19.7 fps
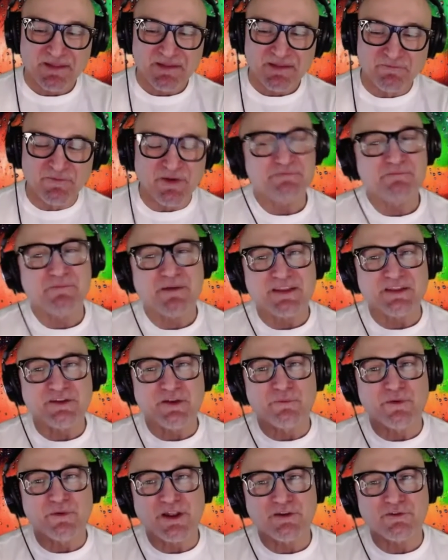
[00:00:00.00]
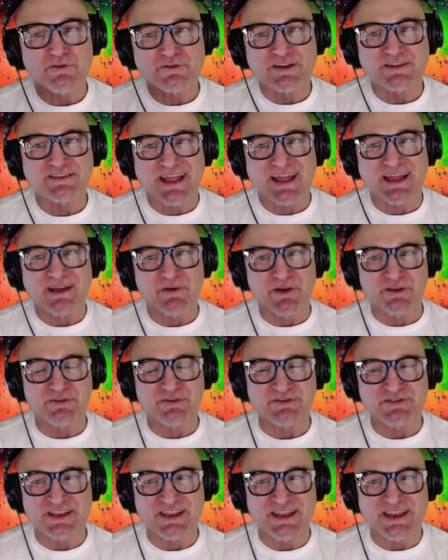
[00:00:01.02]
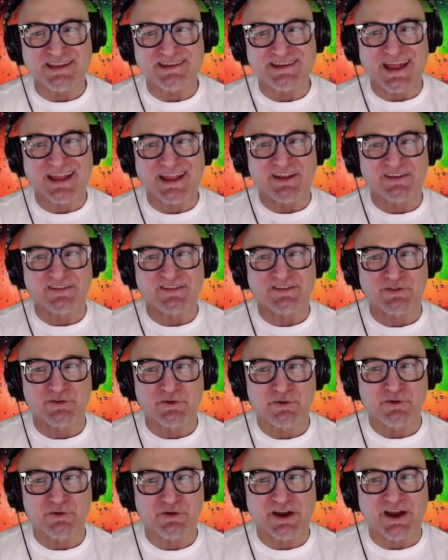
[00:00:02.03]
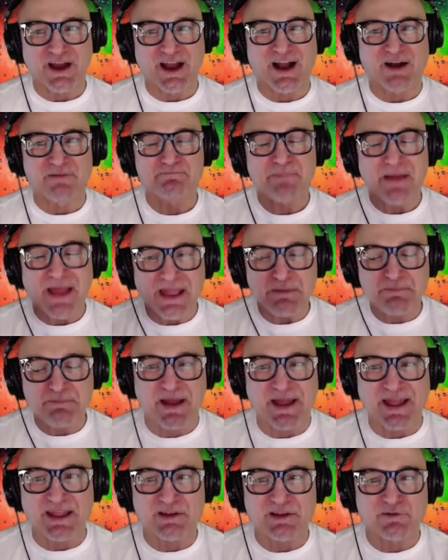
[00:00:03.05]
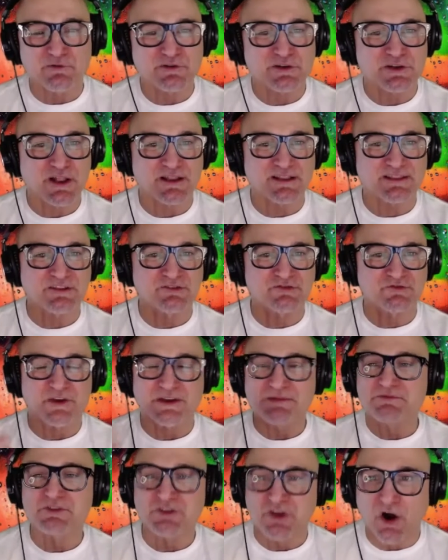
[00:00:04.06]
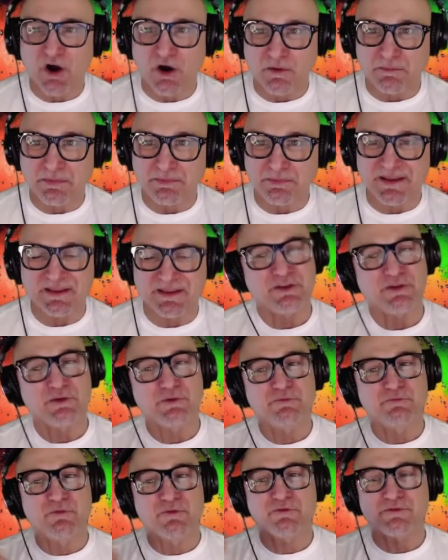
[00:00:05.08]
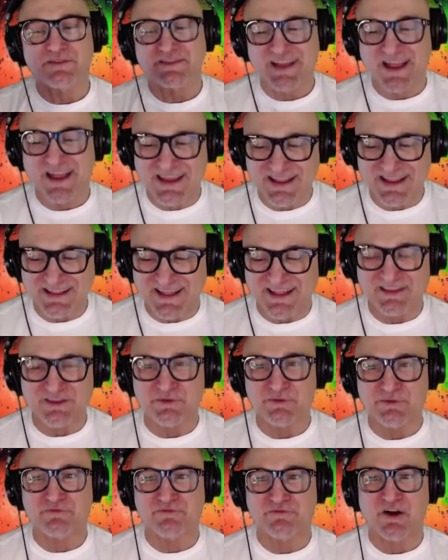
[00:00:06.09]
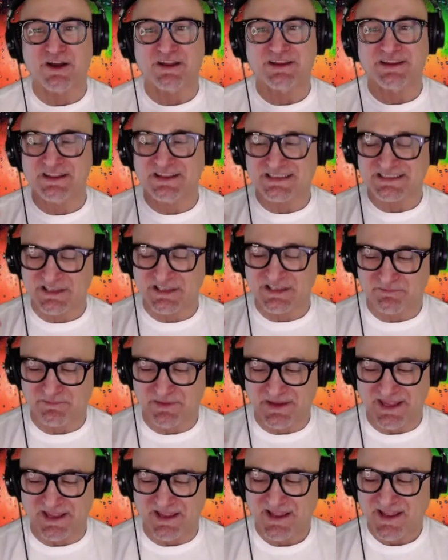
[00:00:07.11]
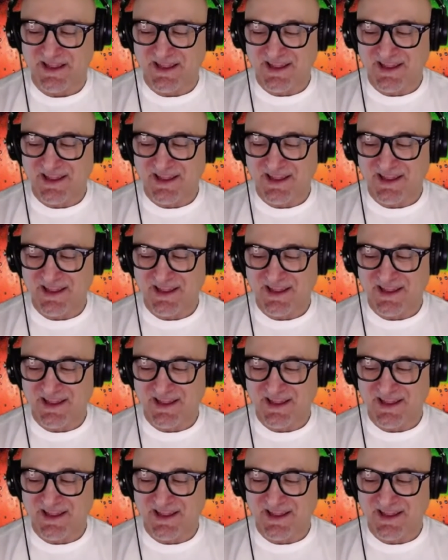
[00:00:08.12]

when, you know, when I looked at that, what you did, and I saw it on paper, it looked like the dream job. But you were saying that you were finding yourself being